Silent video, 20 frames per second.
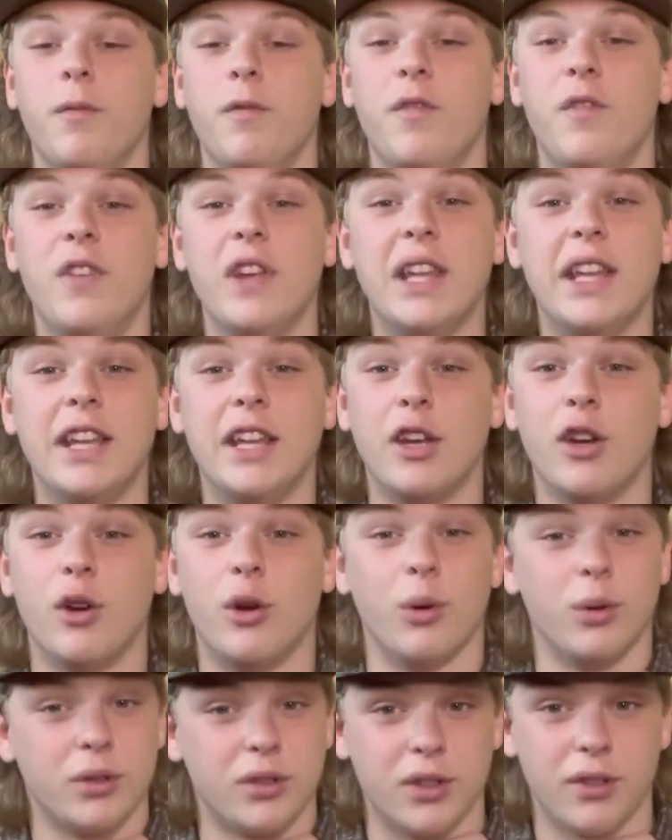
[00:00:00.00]

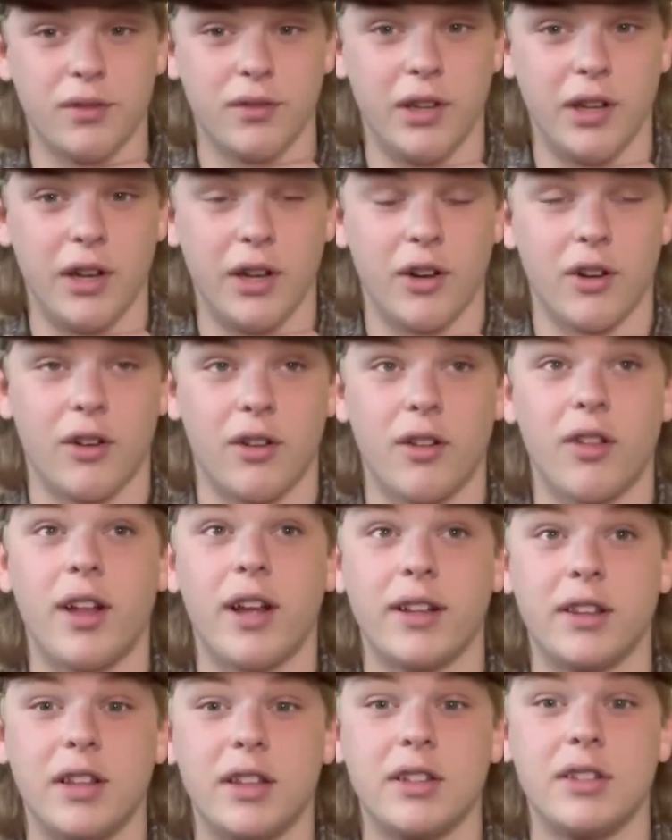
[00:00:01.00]
videos of deer
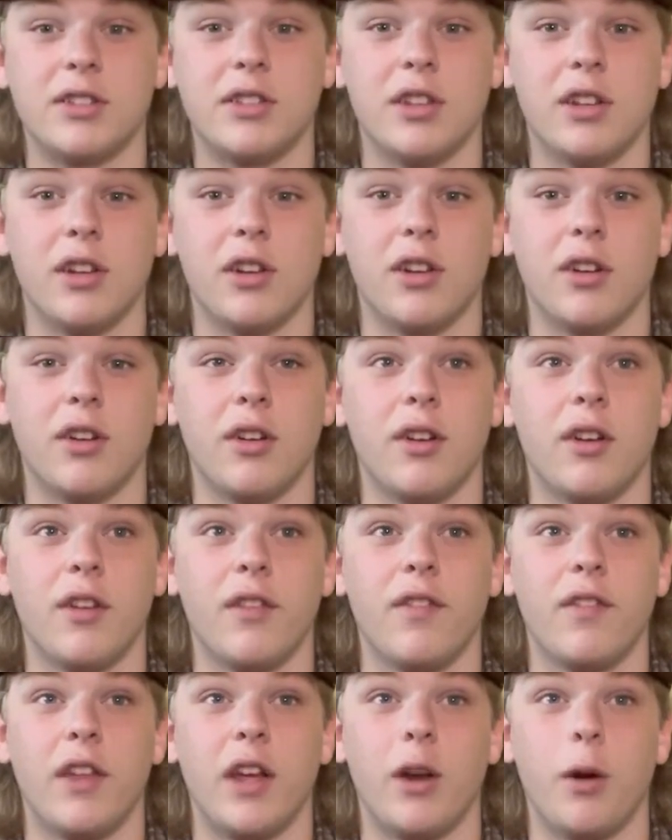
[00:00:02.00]
like this deer
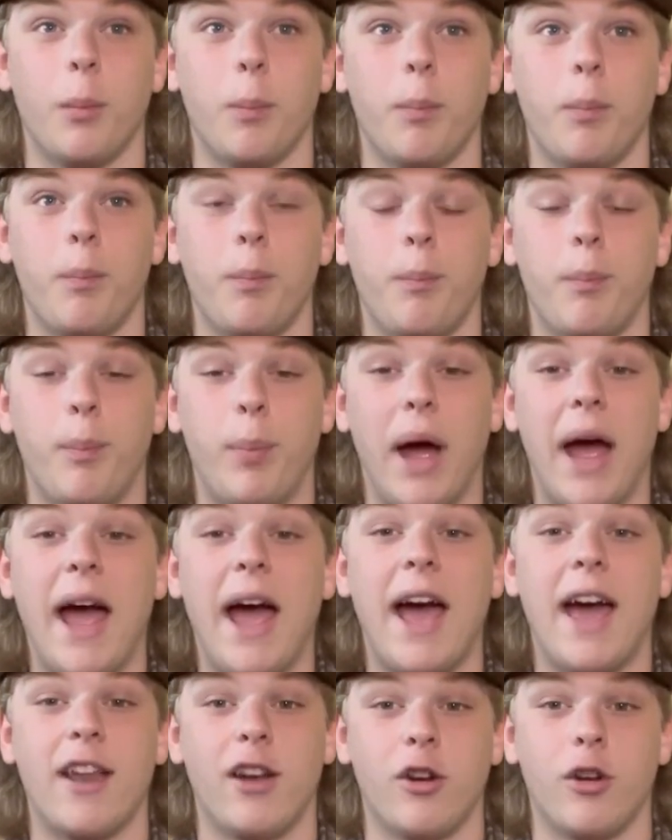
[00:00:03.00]
that are
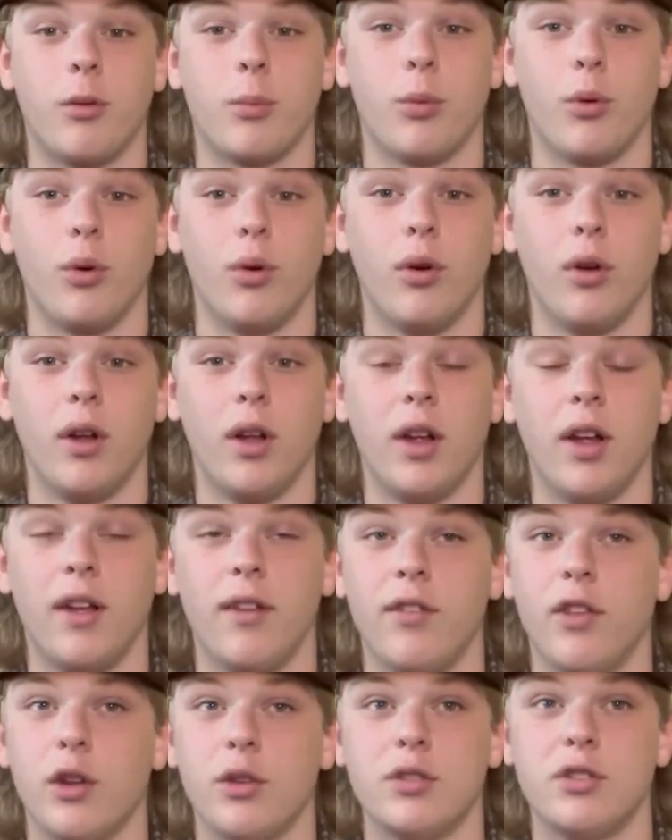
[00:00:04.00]
patternable.
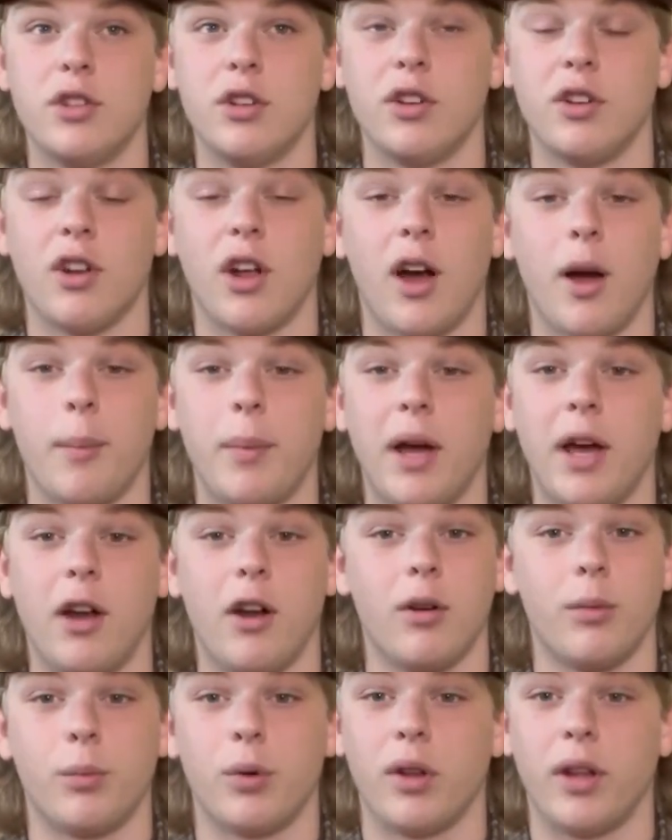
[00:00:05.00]
Those deer are not
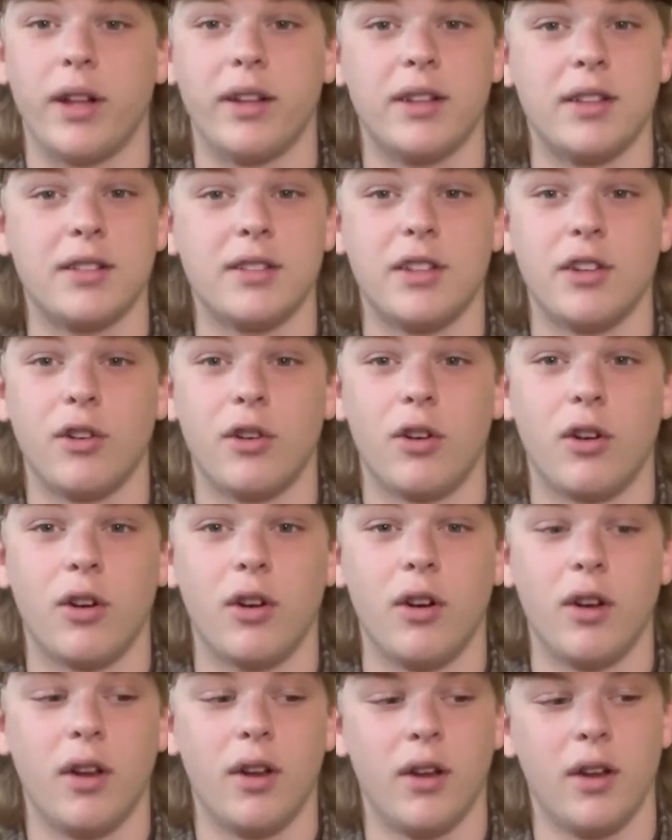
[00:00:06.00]
patternable like this deer are.
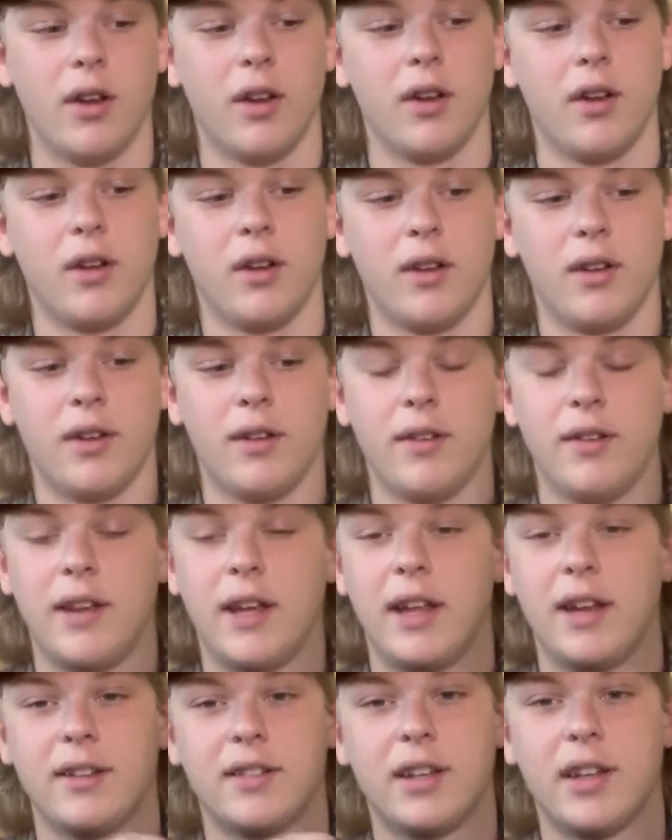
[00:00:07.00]

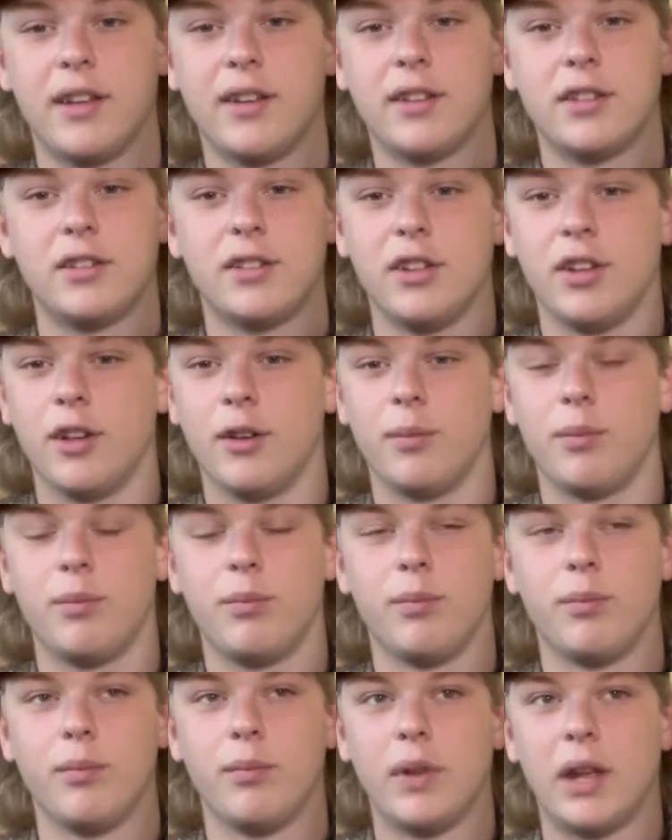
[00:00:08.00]
Dad has had this deer
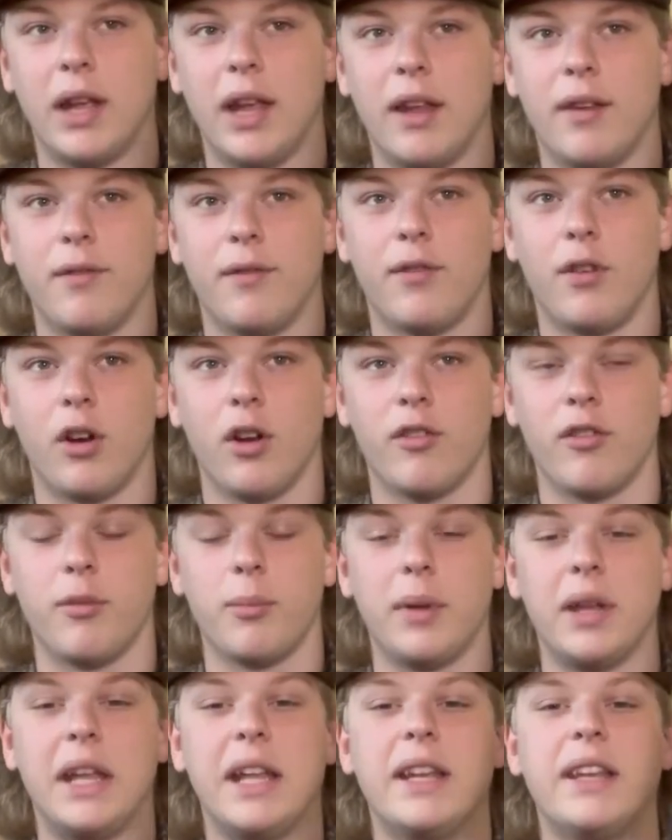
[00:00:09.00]
in front of
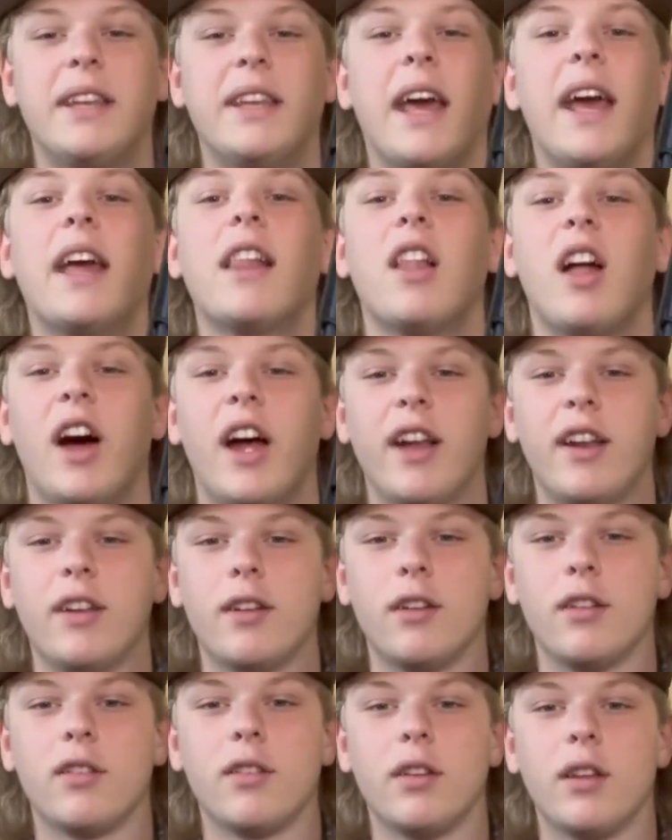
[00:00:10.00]
him in daylight,
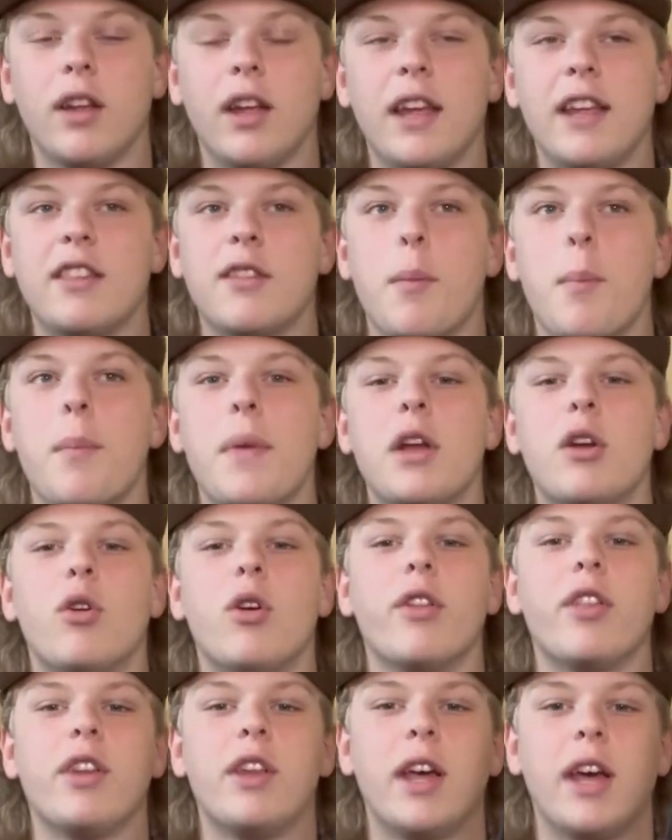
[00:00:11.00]
in the middle
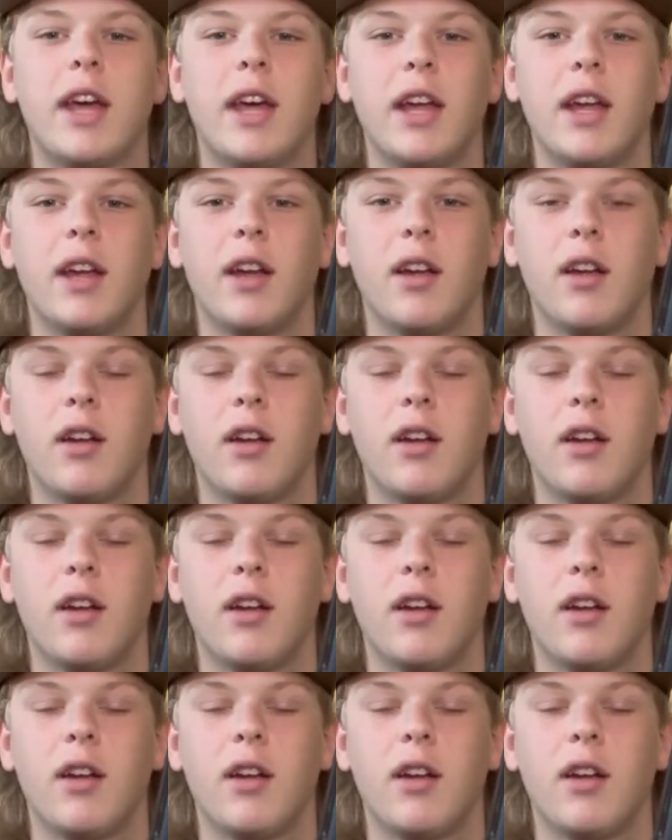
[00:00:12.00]
of the day,